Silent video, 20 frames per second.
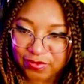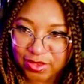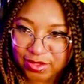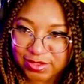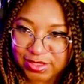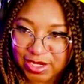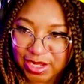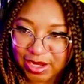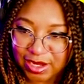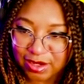
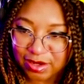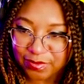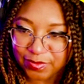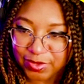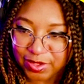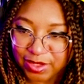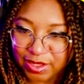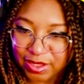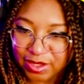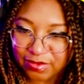There's an
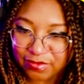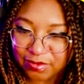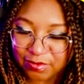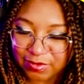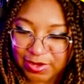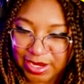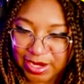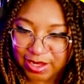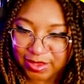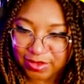item you can get
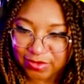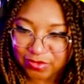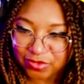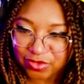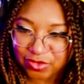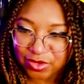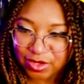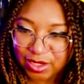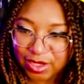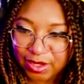from whacking
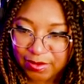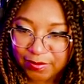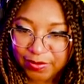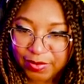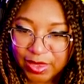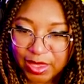this tree.